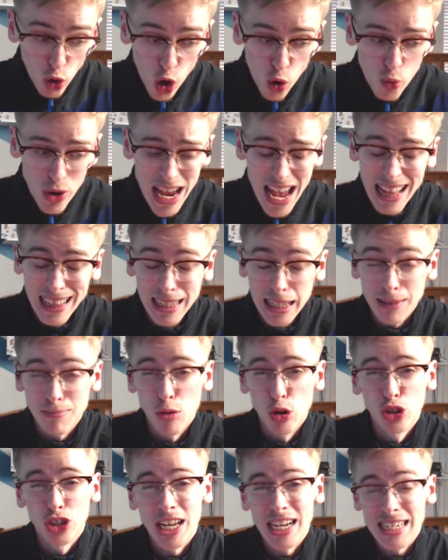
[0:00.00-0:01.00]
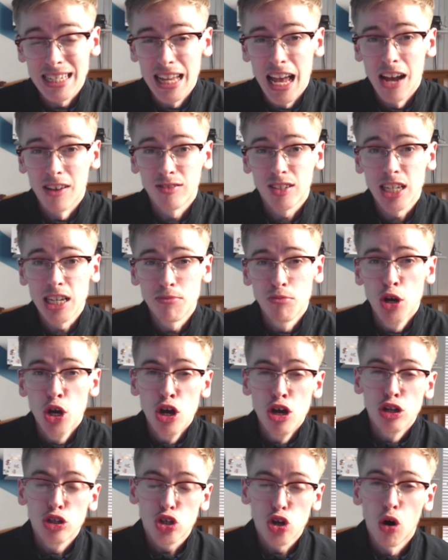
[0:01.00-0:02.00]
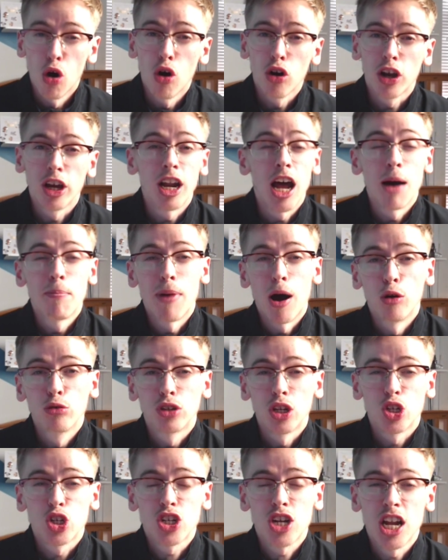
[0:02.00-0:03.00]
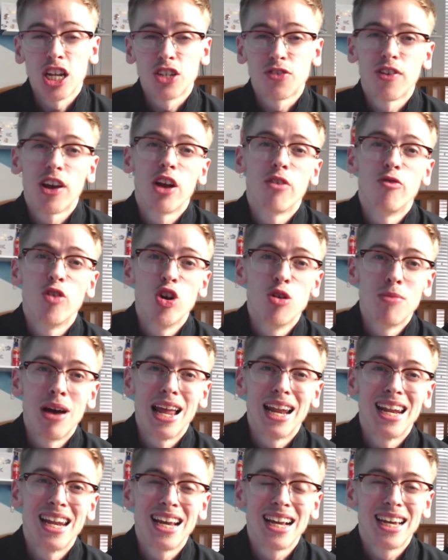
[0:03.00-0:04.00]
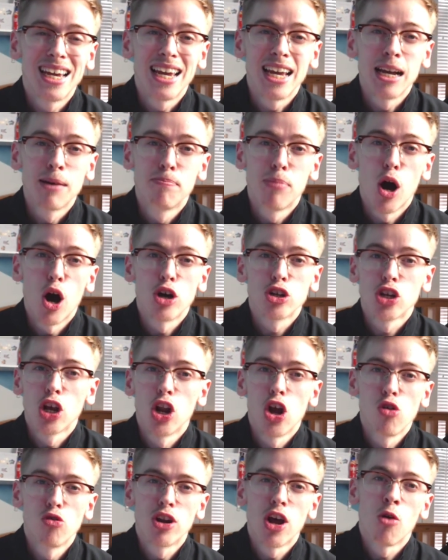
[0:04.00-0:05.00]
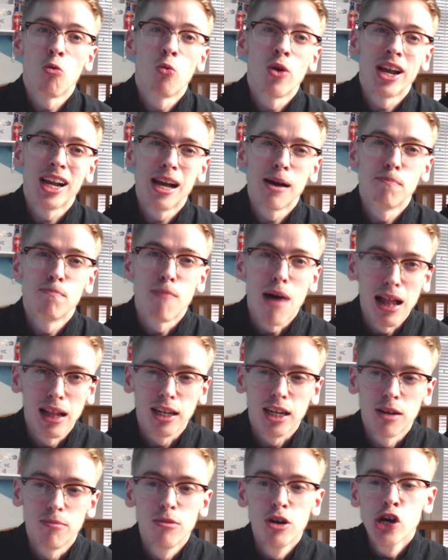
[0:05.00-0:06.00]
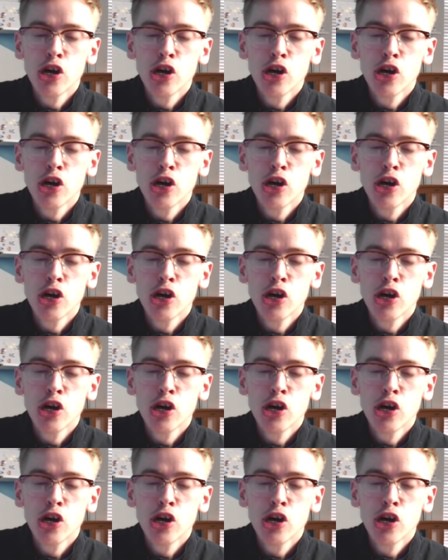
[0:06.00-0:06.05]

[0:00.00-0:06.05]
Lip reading: we ended Monday's live stream talking about the transfer rumour linking Barcelona winger Malcolm